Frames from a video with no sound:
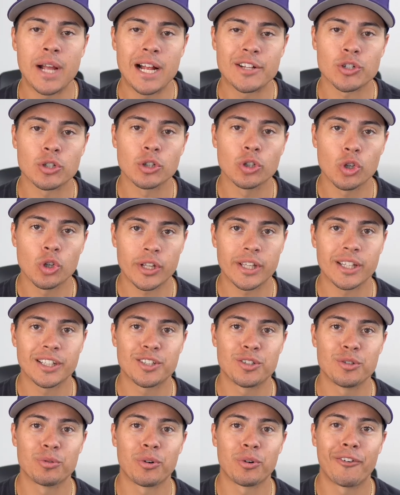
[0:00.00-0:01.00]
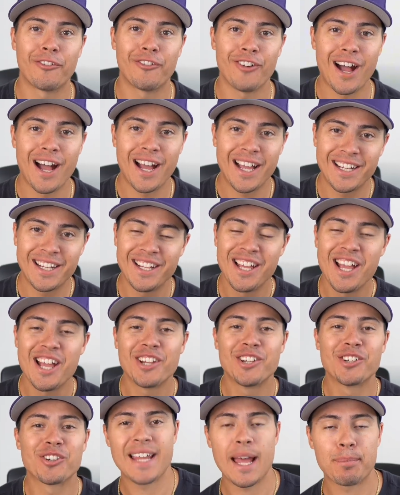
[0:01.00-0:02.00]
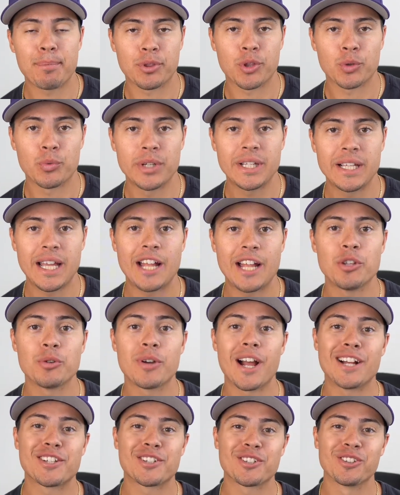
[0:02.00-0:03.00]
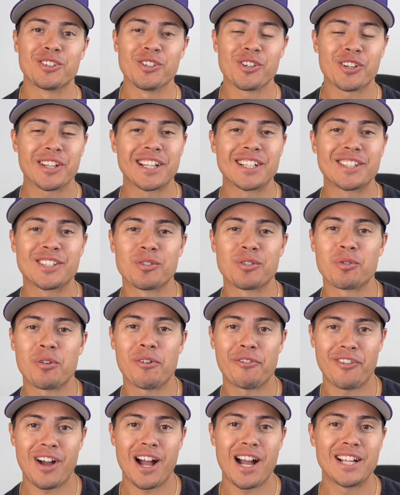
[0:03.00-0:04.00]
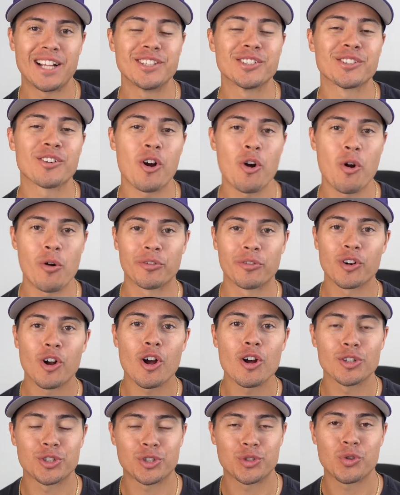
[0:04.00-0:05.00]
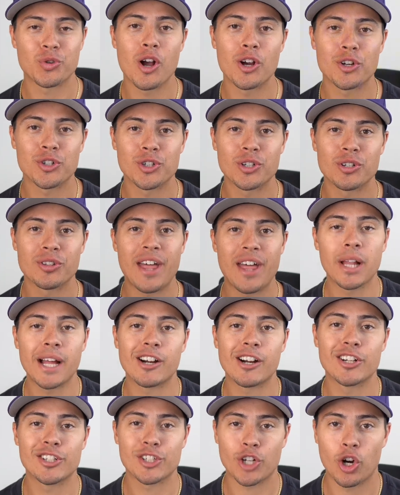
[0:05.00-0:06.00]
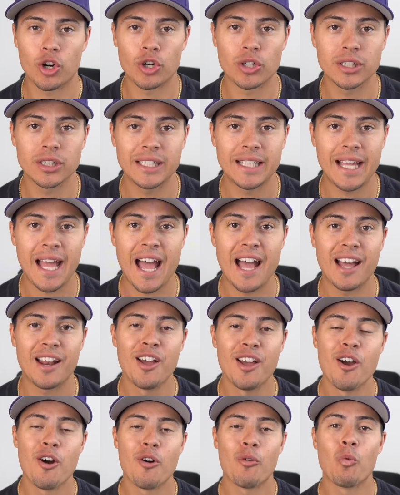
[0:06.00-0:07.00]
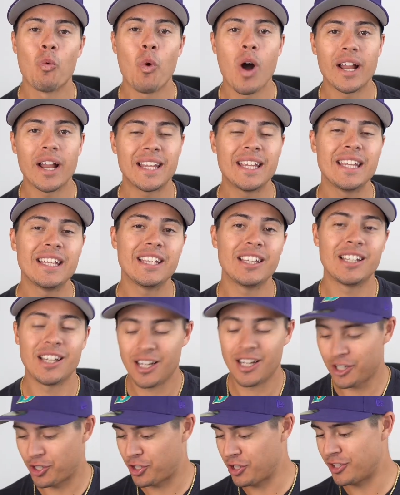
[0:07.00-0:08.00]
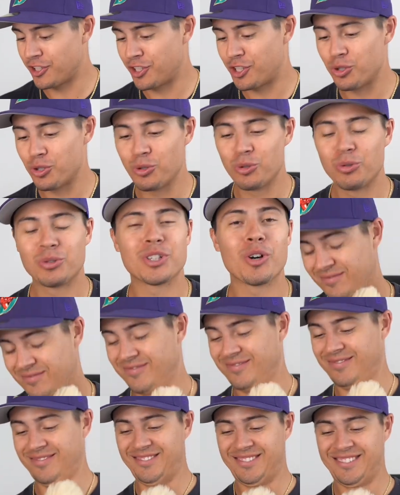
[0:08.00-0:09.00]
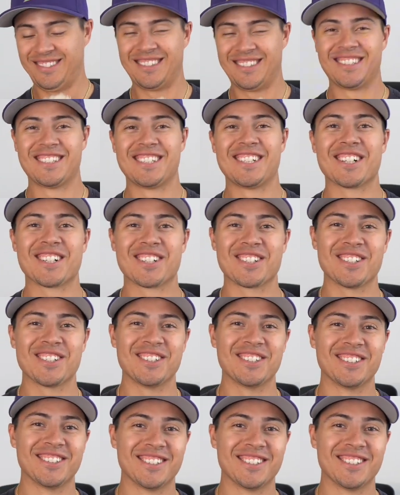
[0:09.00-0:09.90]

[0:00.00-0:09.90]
guys are looking to refine your step 3 and you guys are looking to refine your overall structure. That player is currently at, what he could do to curl